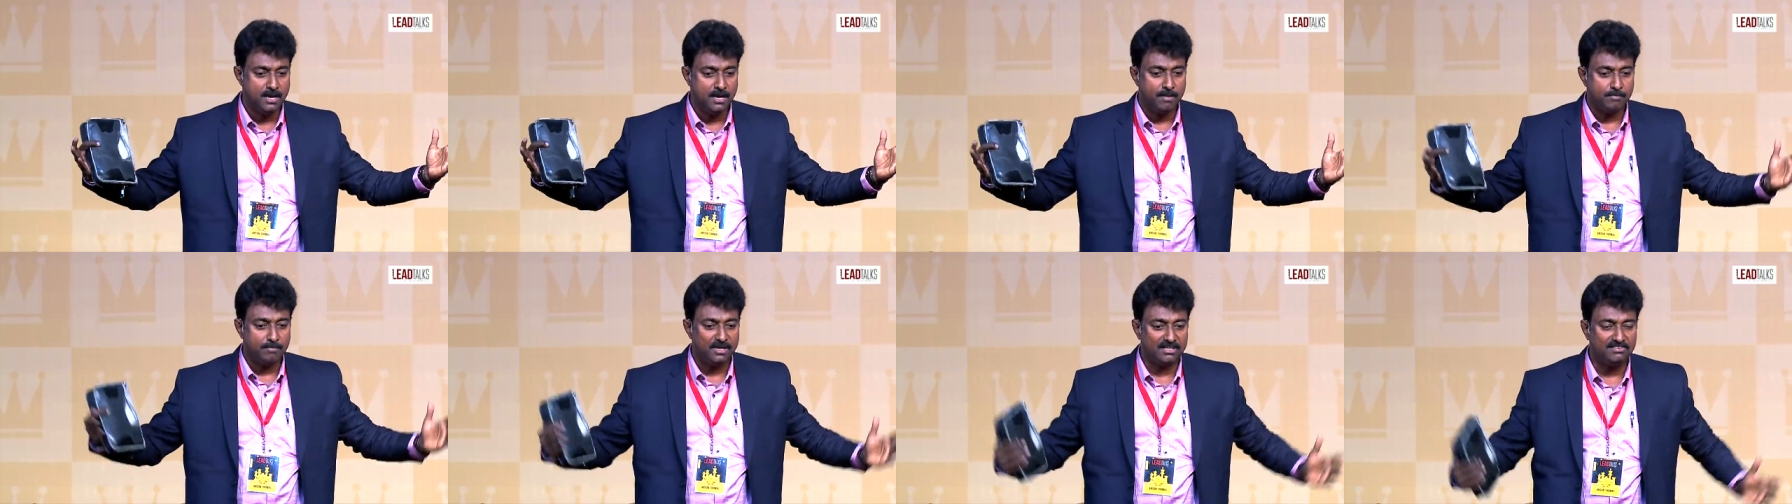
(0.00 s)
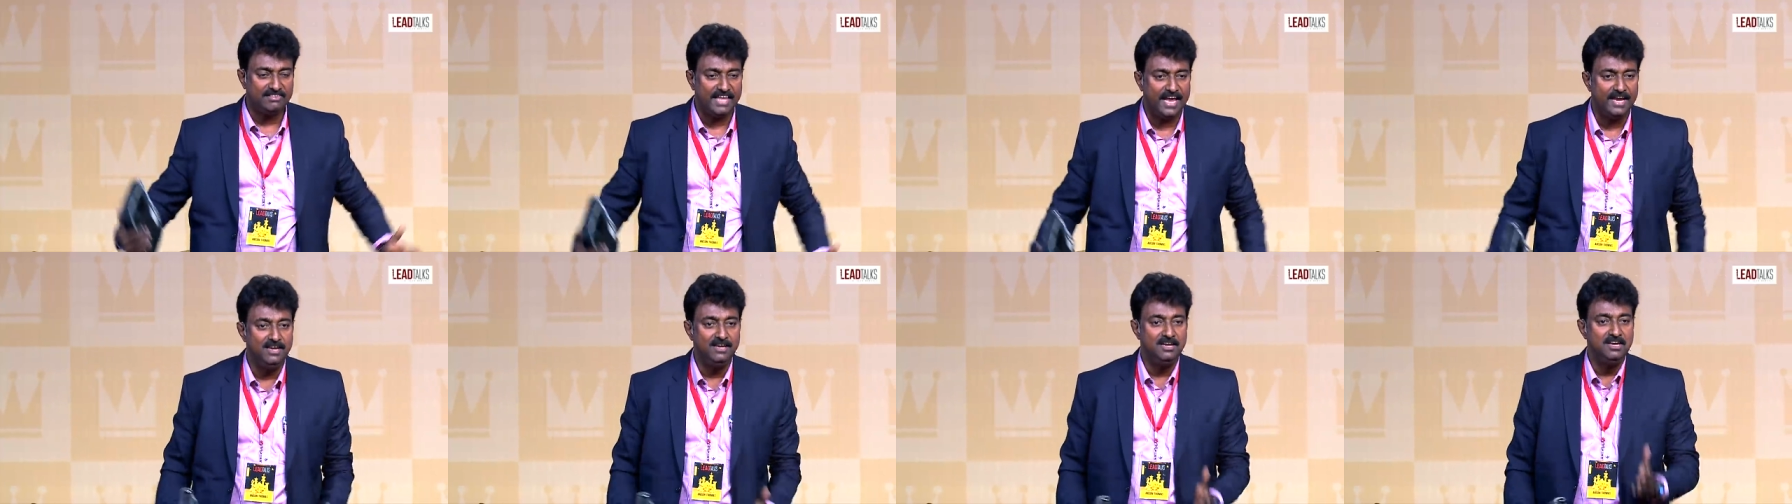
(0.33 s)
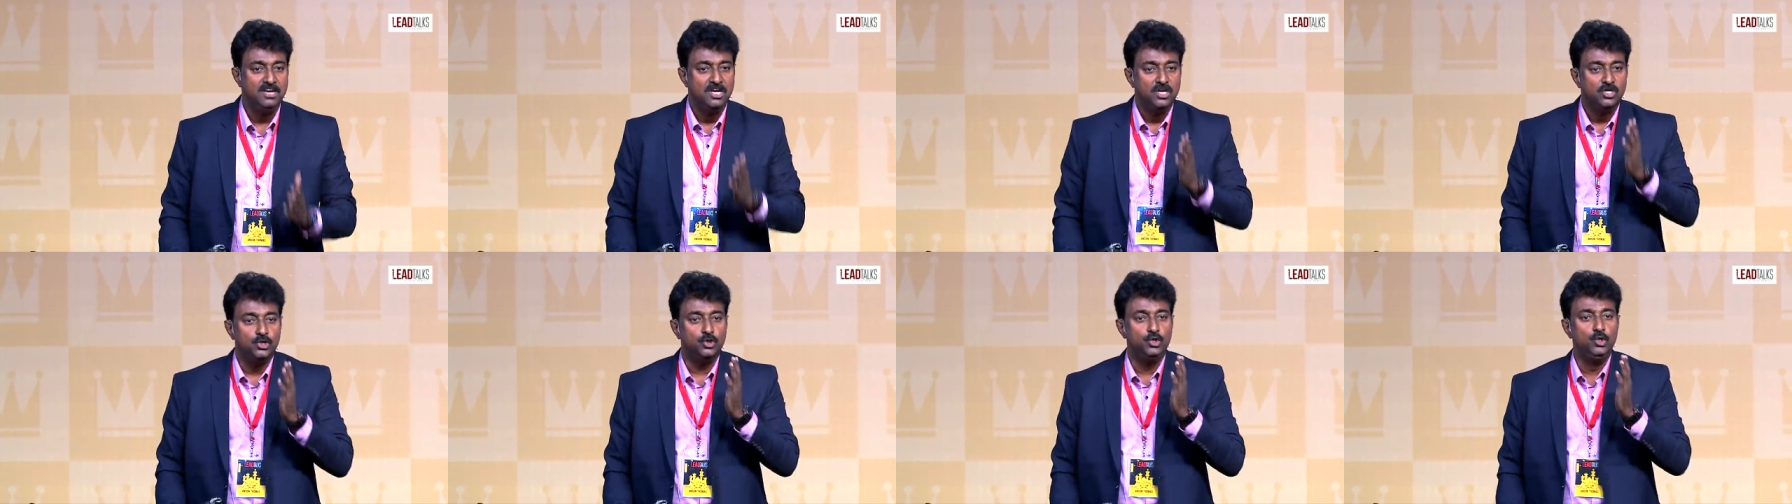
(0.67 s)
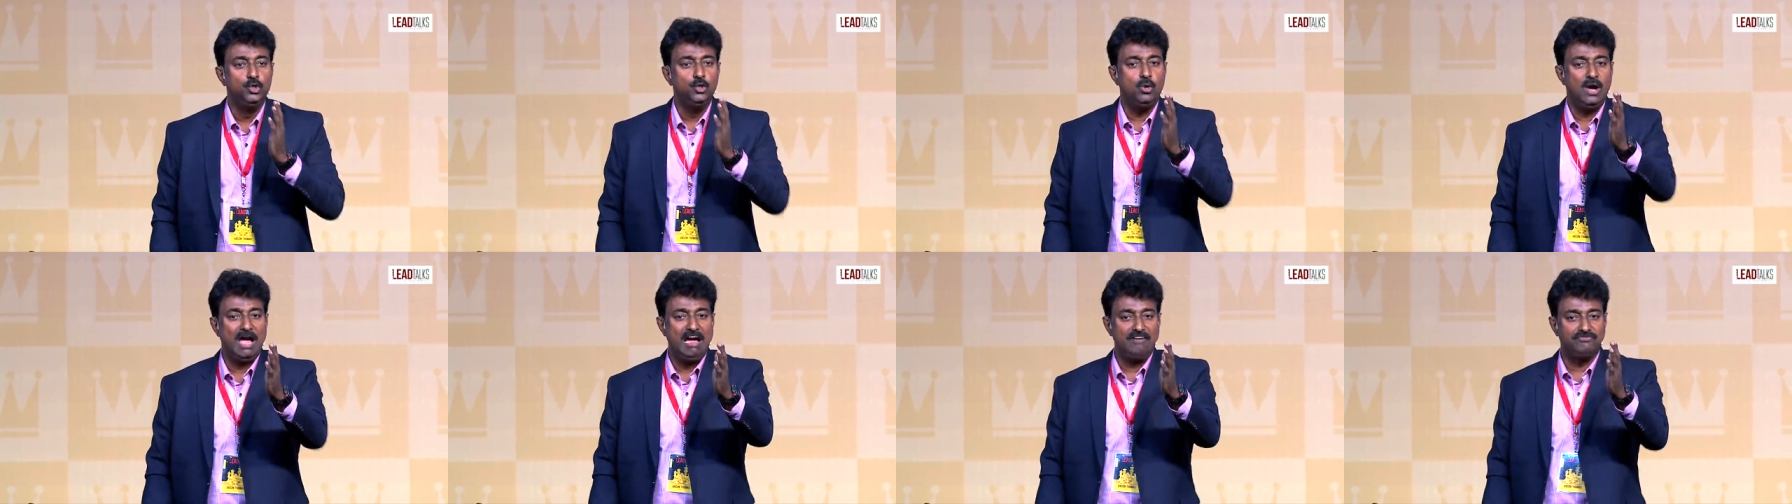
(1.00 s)
But then
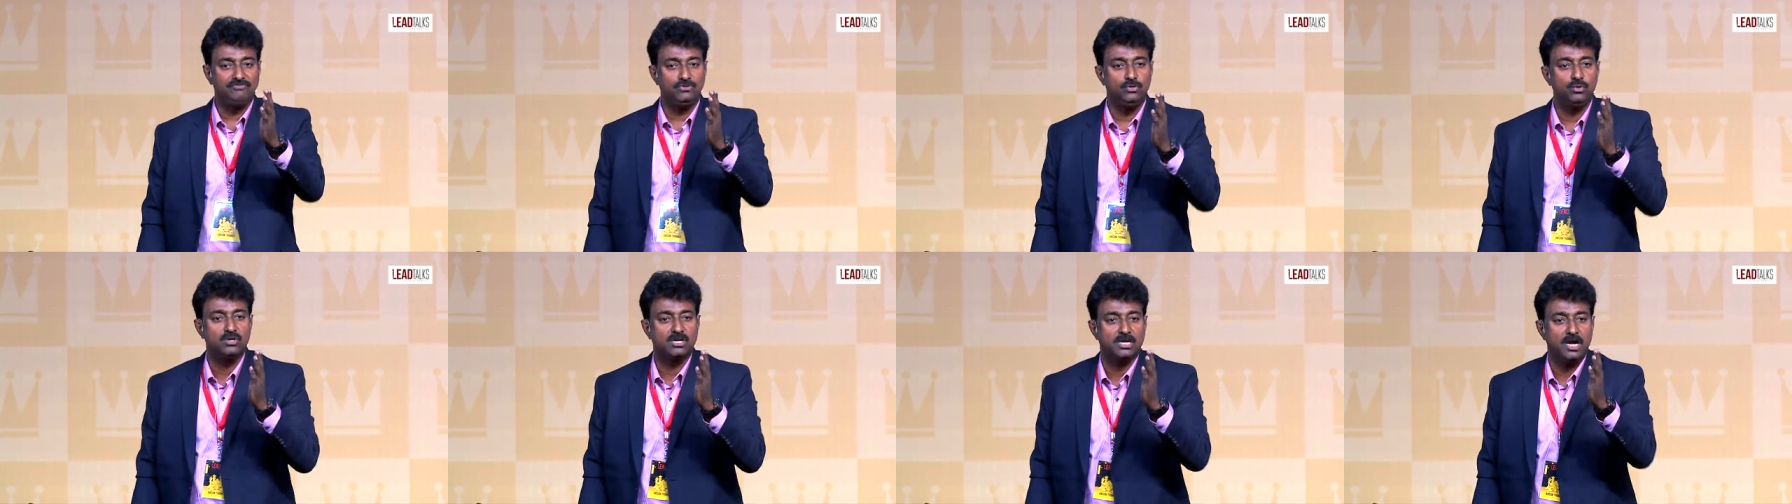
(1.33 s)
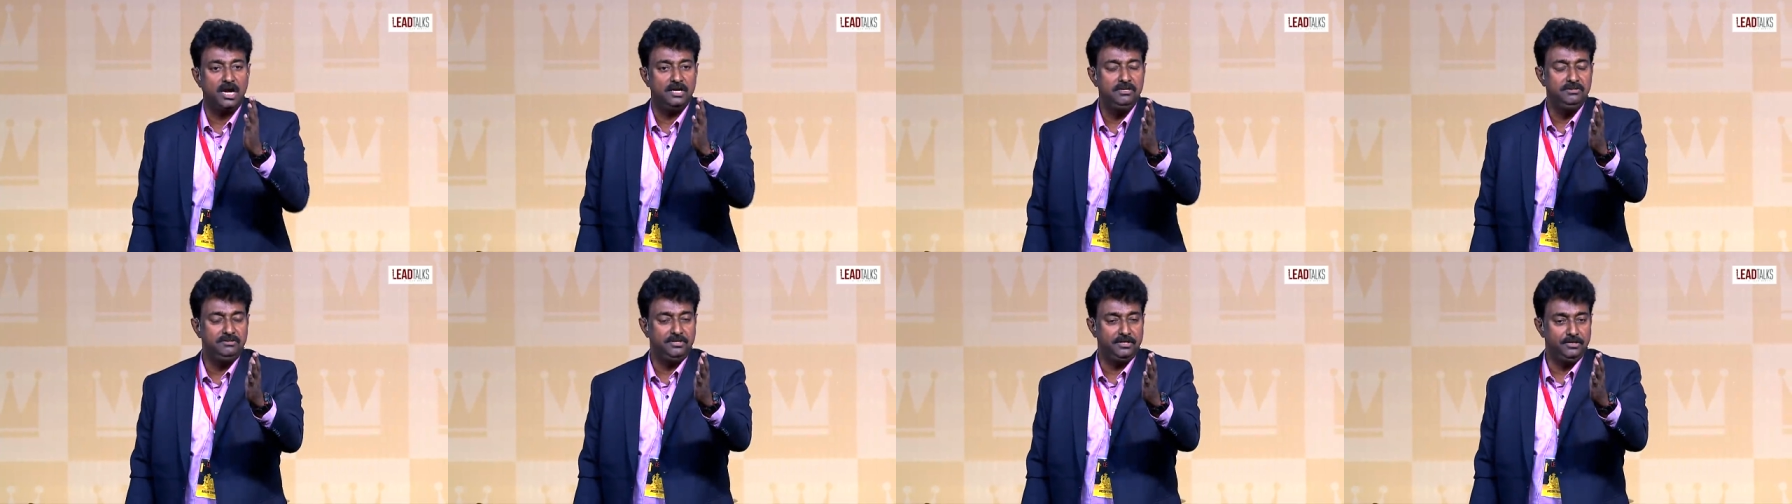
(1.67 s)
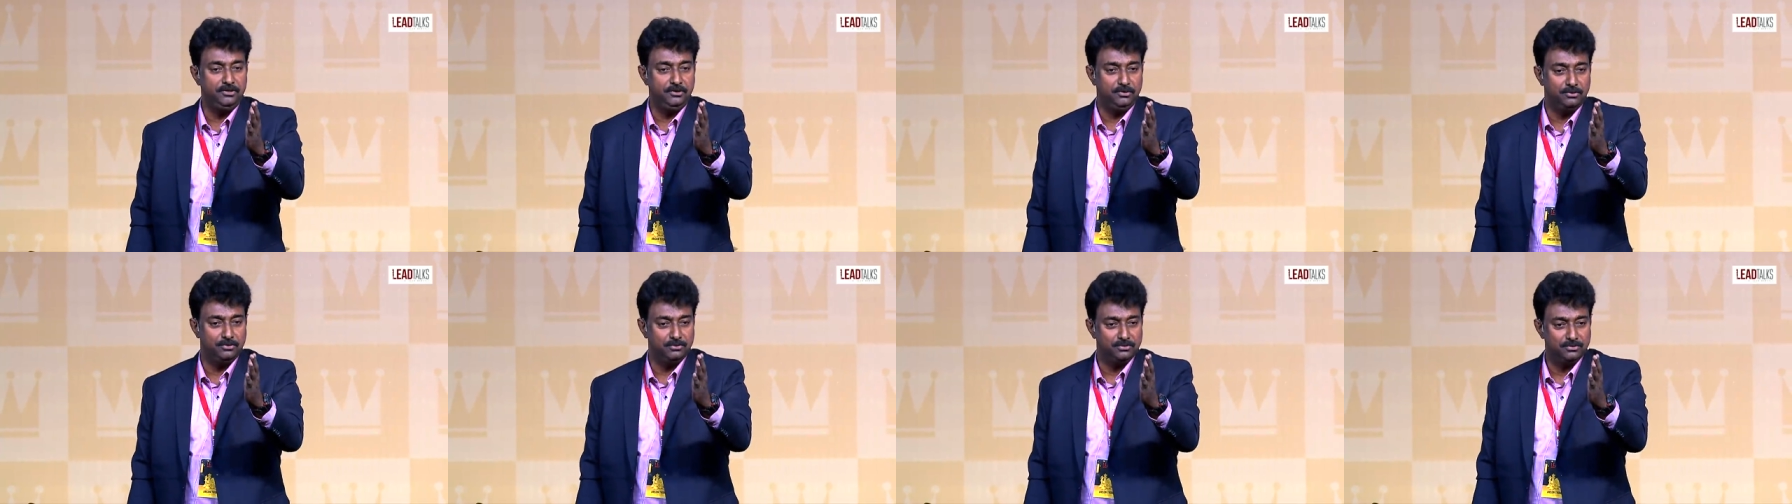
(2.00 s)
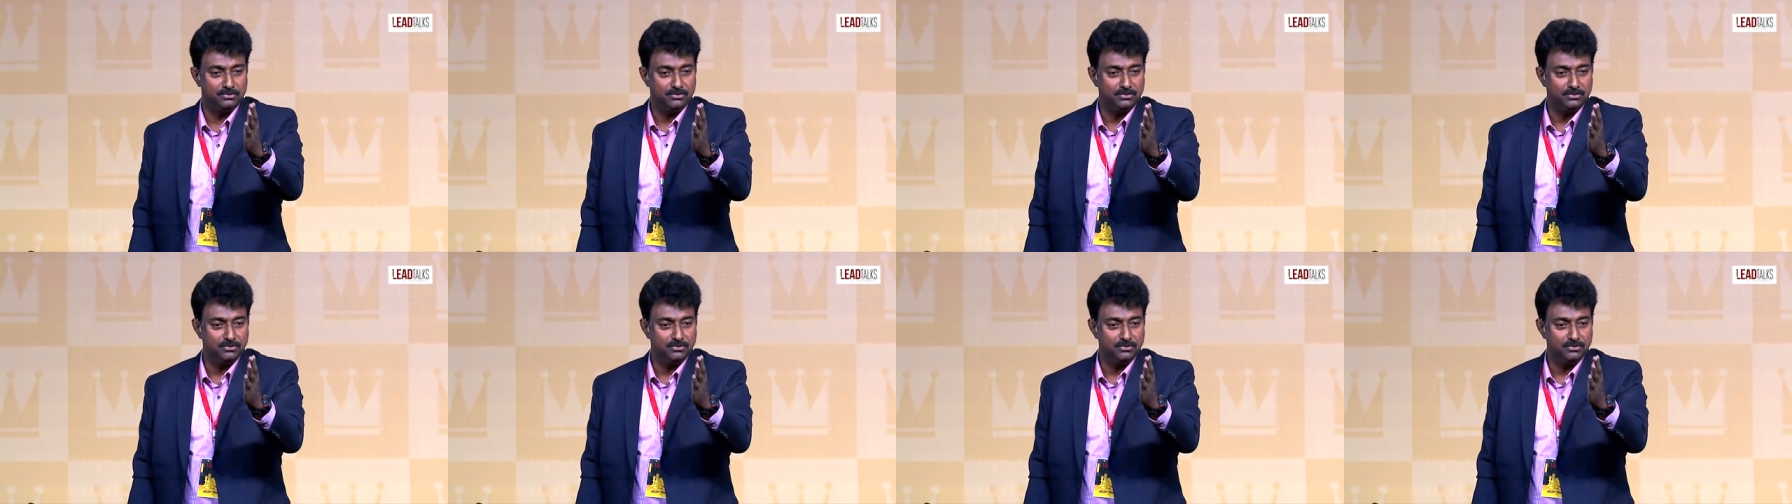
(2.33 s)
you have to continue.